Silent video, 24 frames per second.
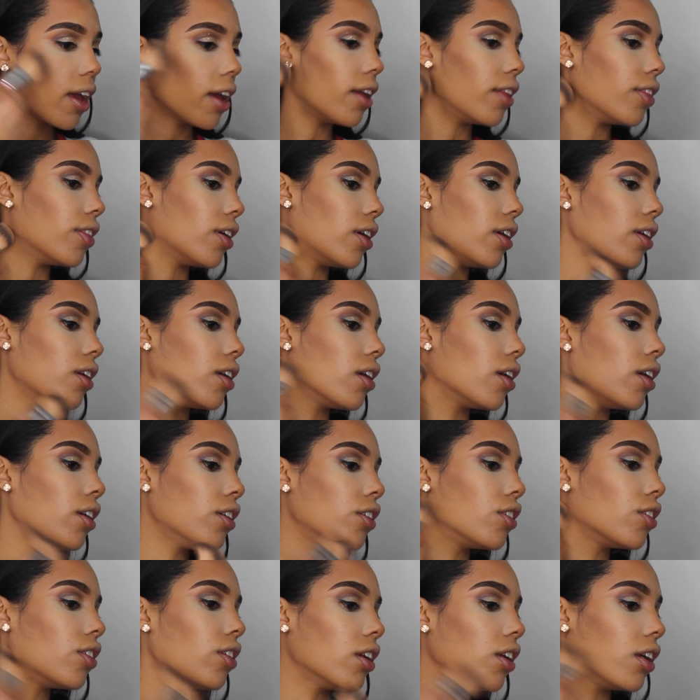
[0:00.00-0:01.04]
And then
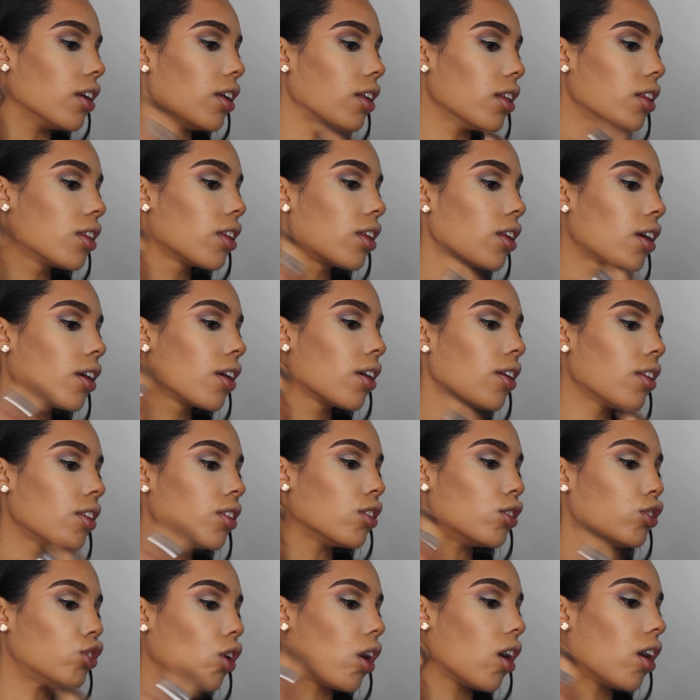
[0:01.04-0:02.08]
underneath
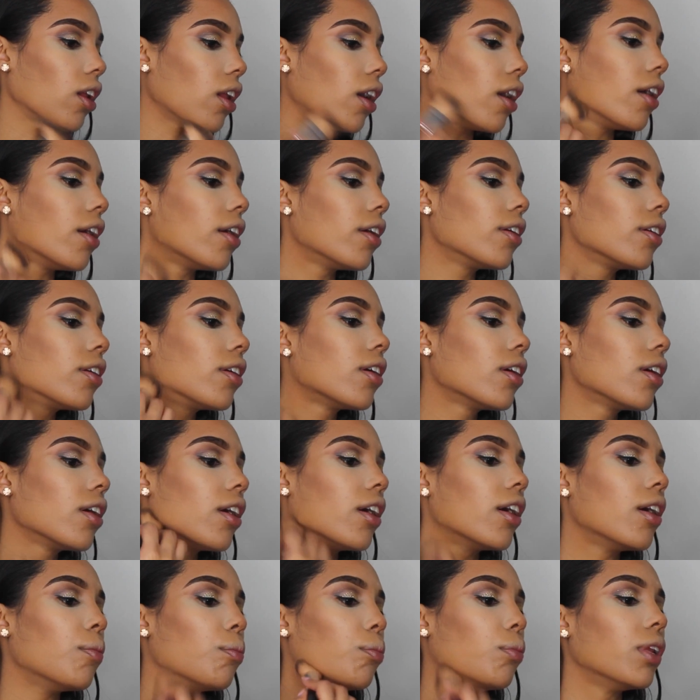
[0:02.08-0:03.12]
the jawline,
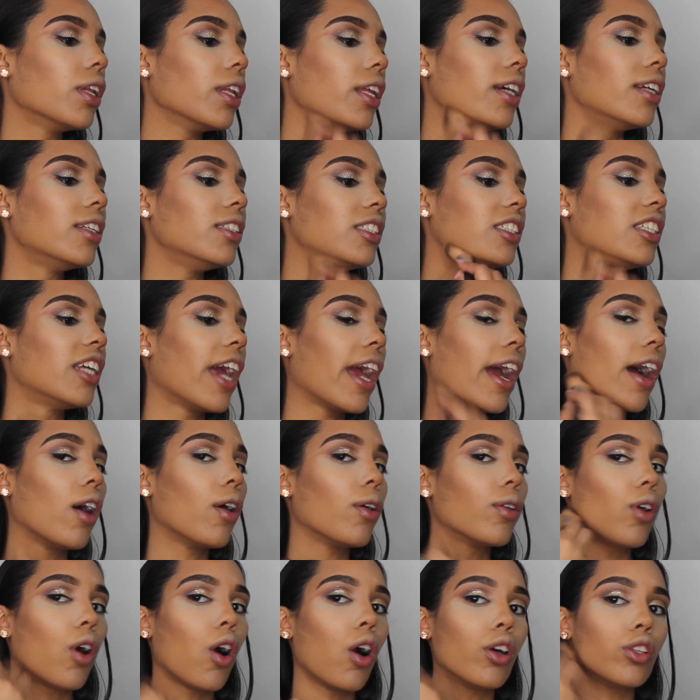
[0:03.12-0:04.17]
and blend
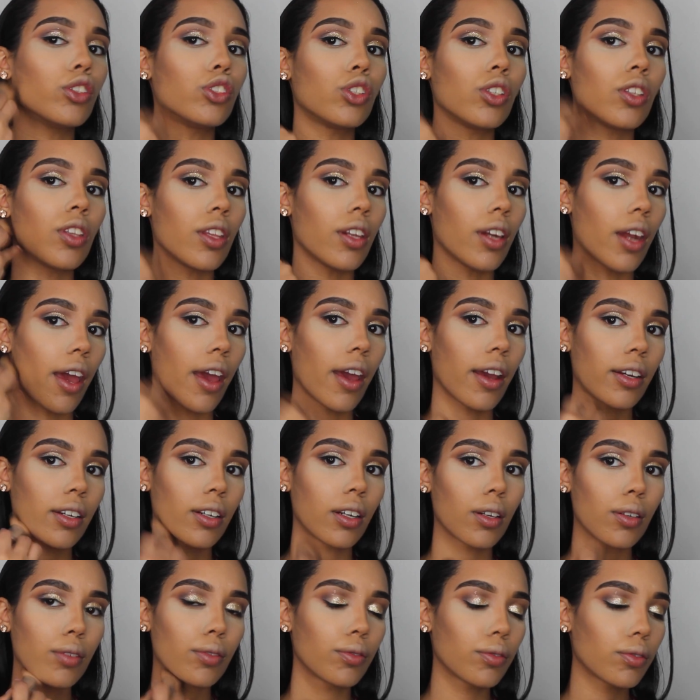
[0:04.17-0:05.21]
down onto the neck,
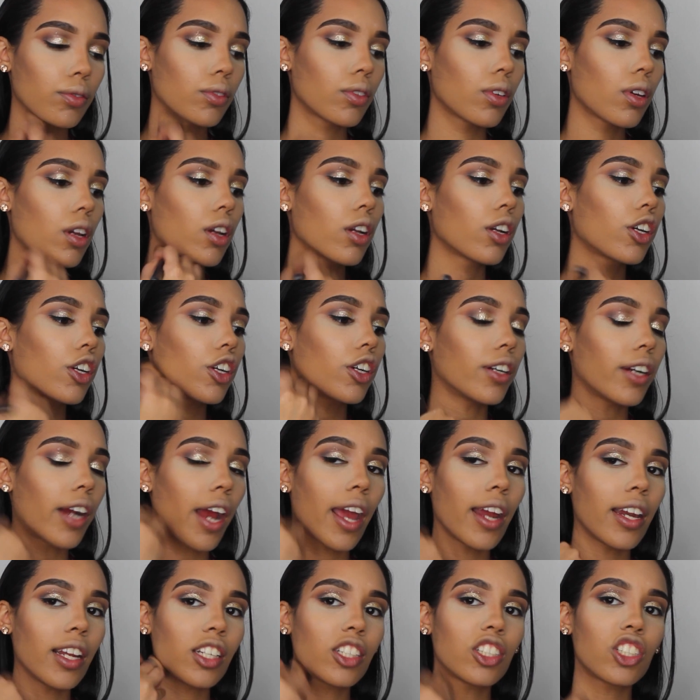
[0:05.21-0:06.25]

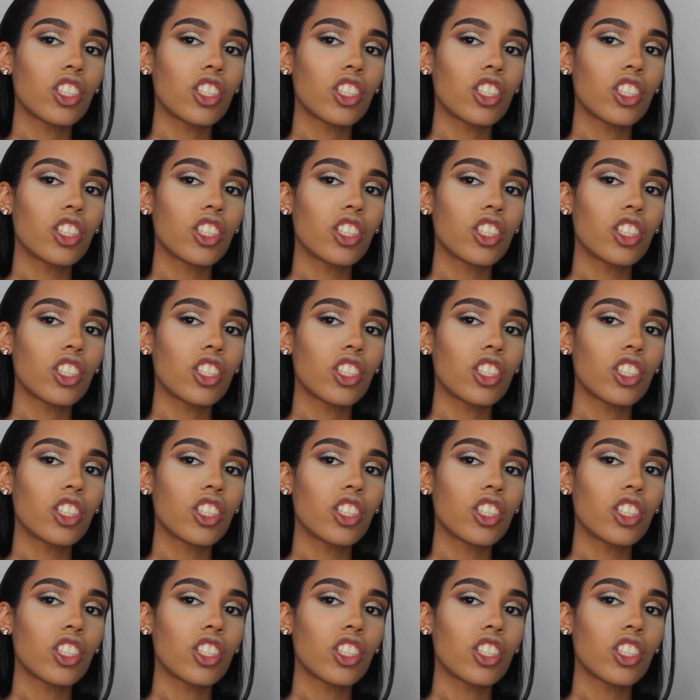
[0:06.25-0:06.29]
creating